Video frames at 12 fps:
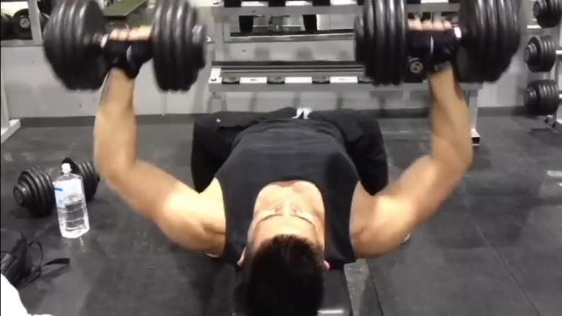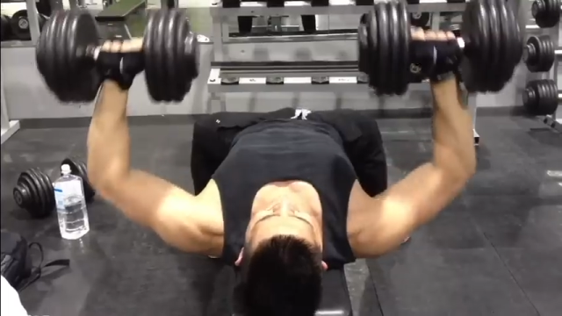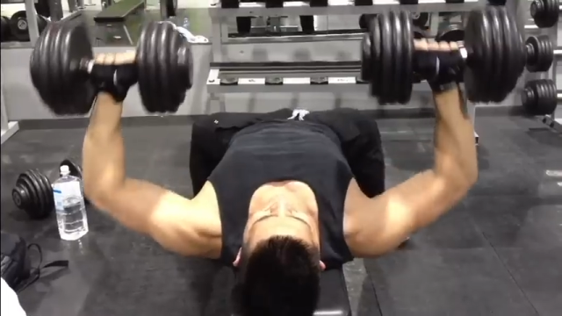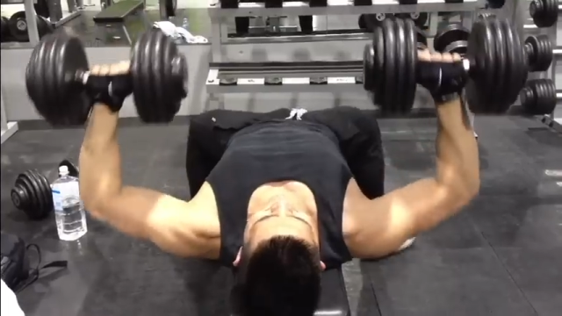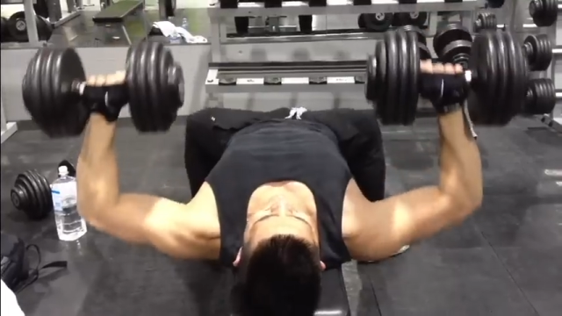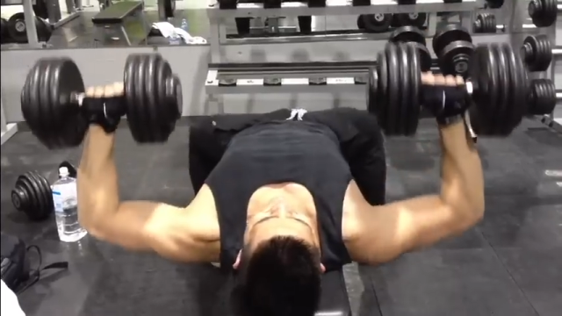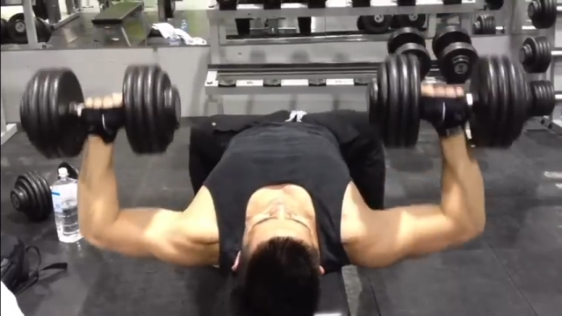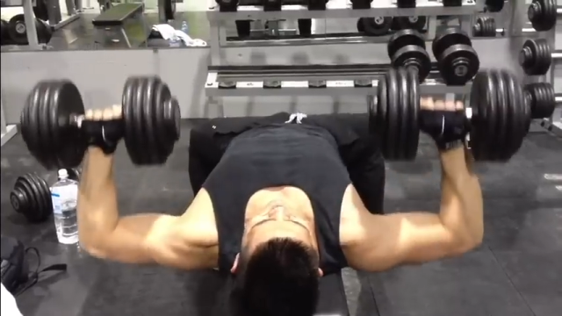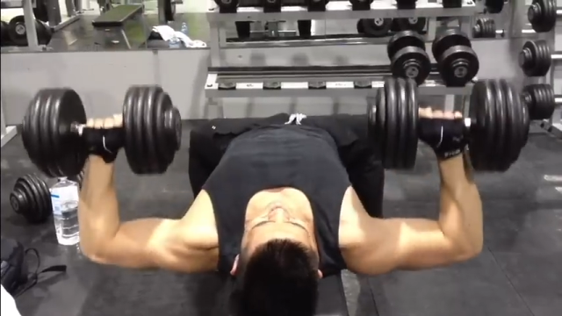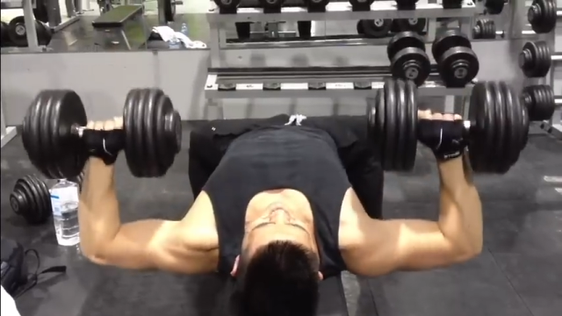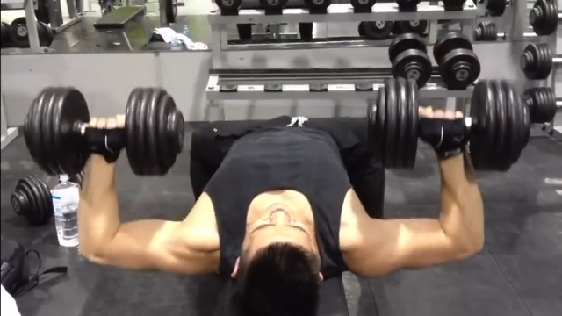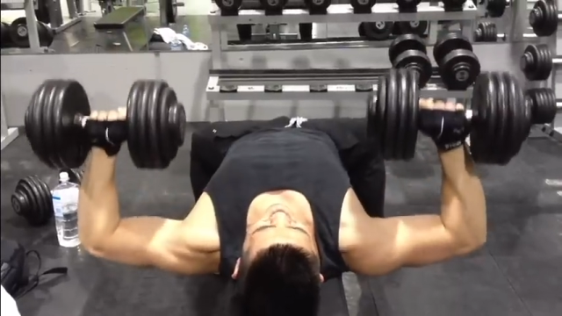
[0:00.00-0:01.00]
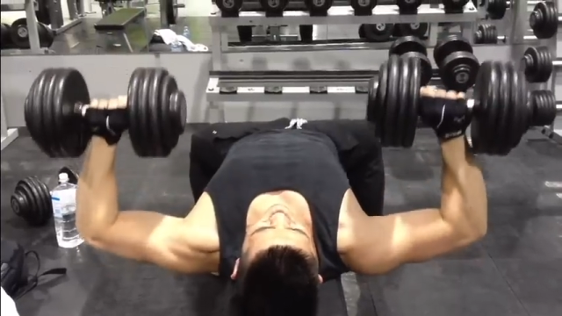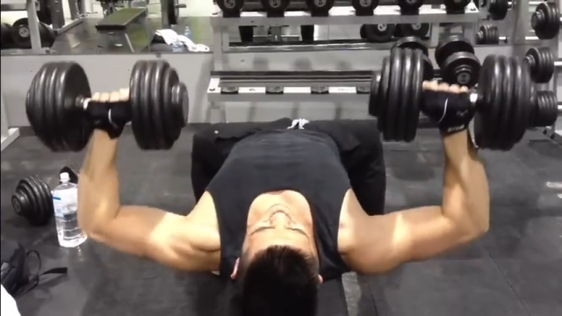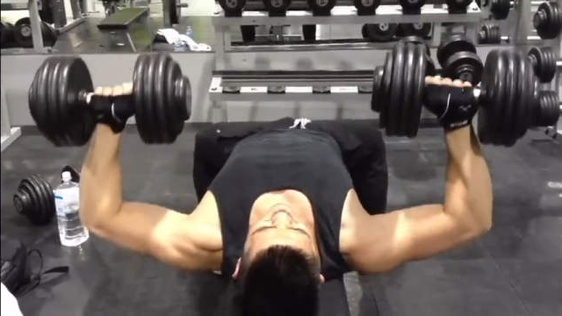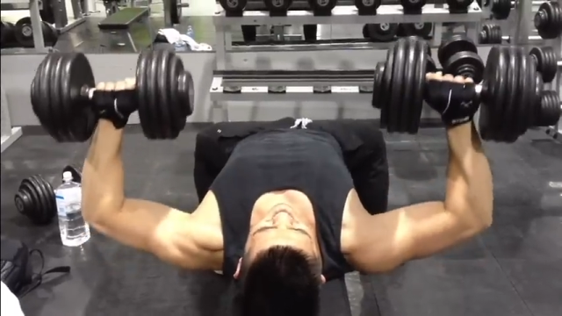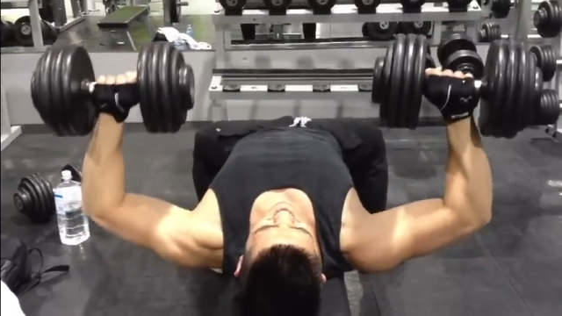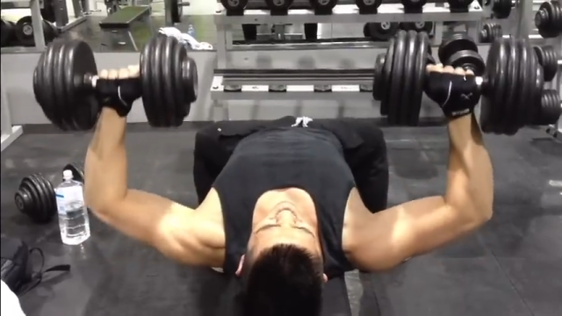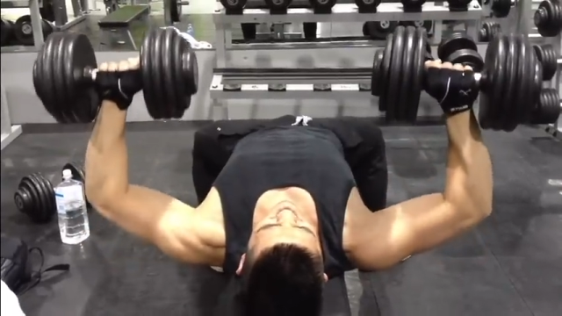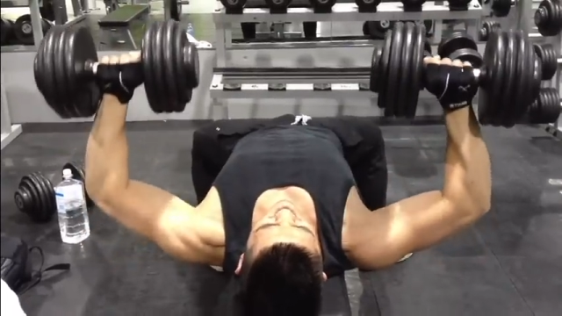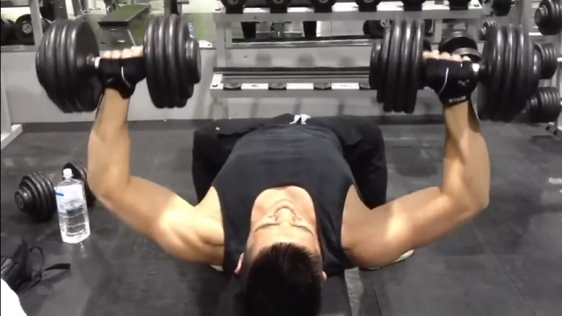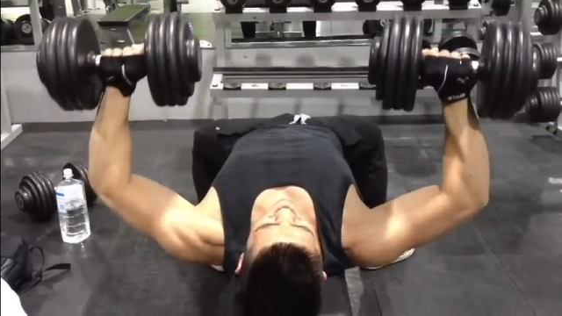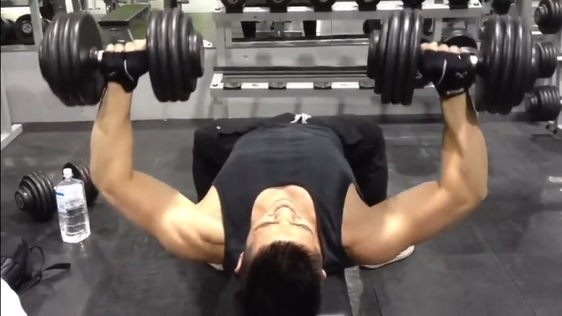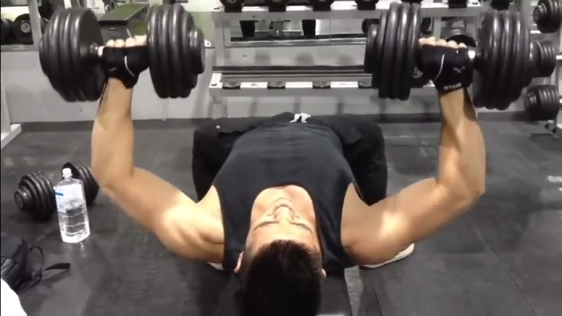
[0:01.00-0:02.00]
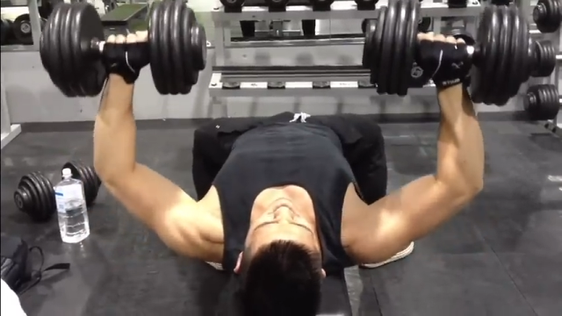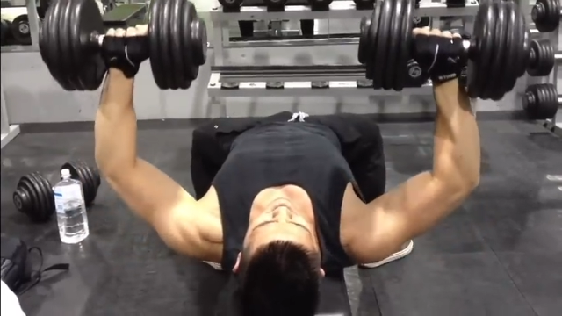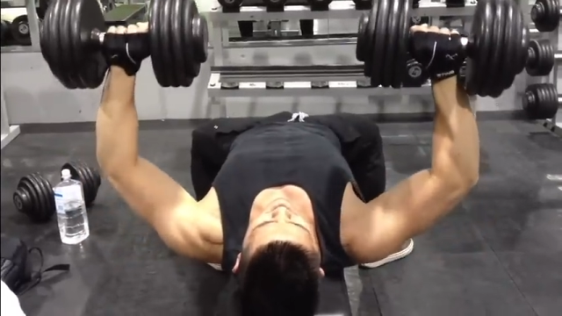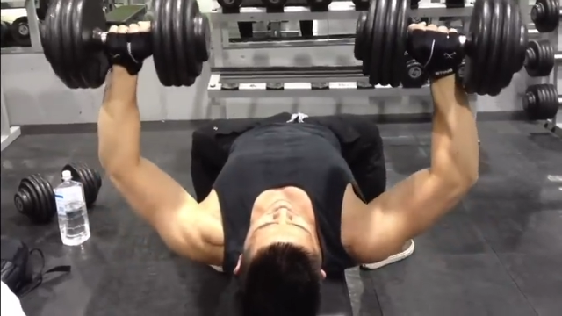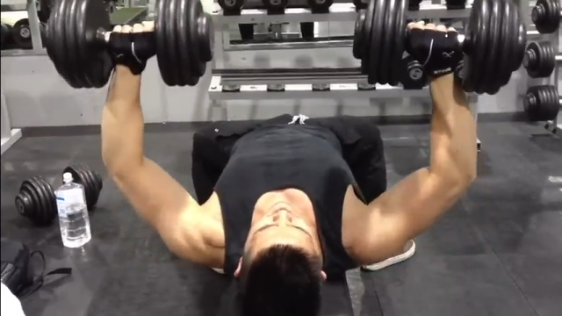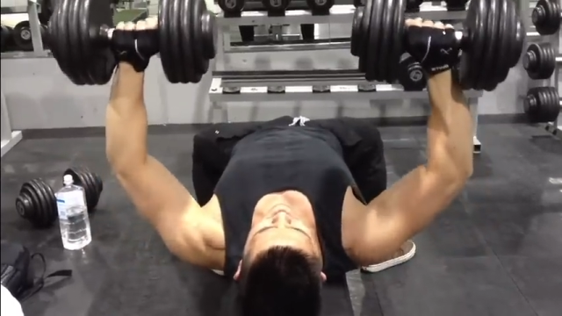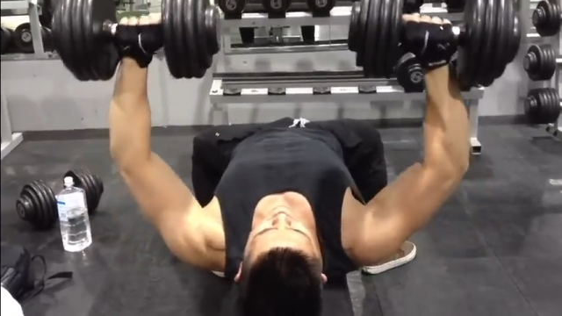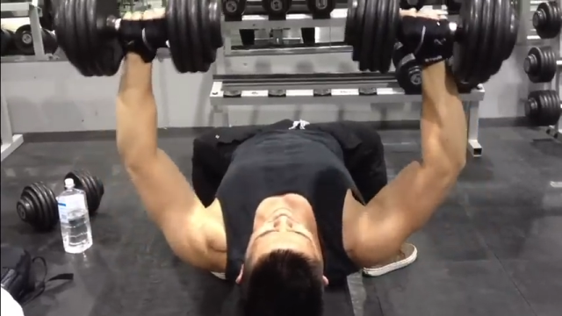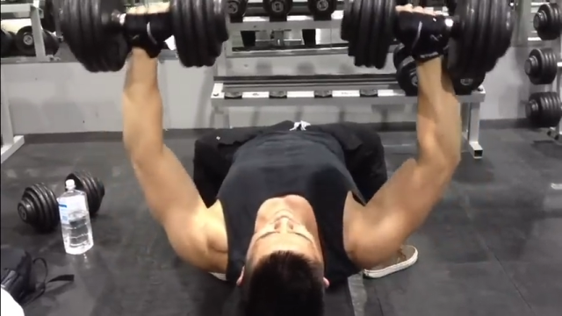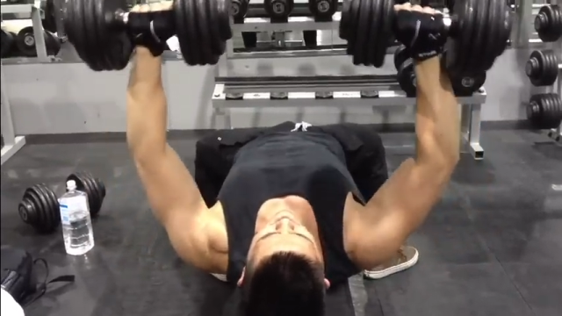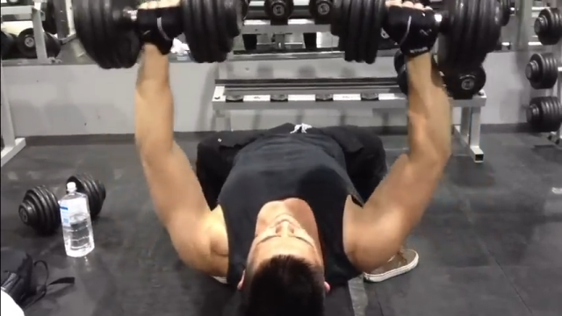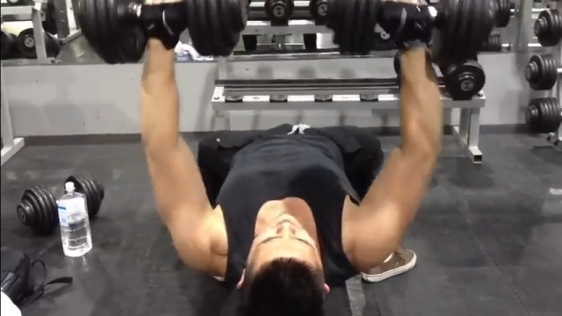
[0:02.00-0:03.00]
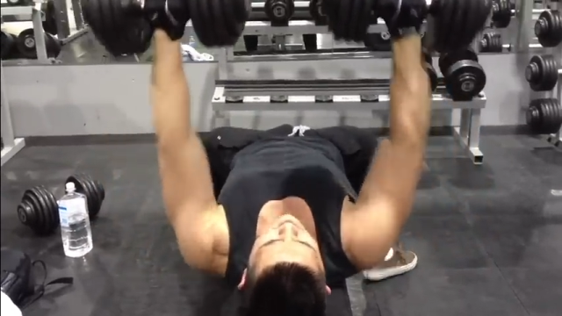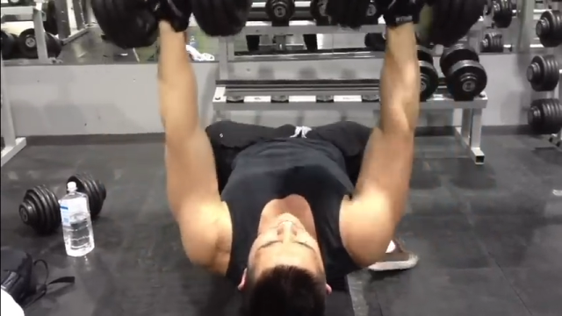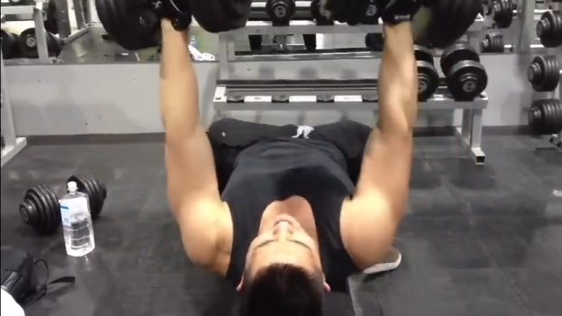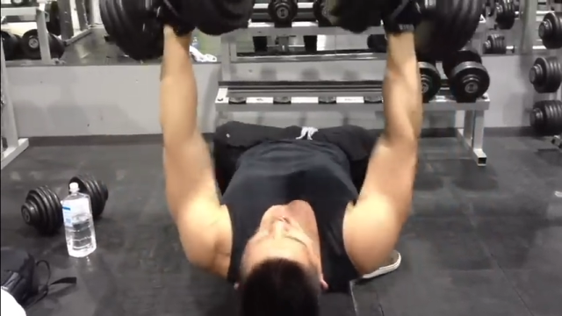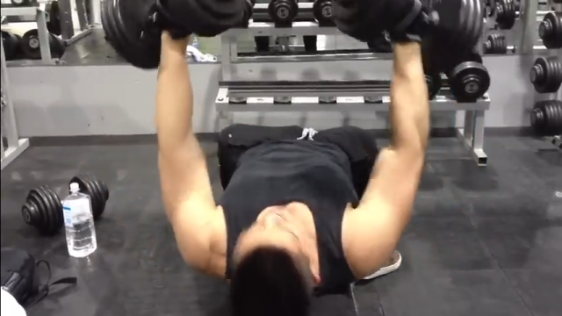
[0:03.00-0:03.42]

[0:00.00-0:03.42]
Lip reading: (no speaker visible)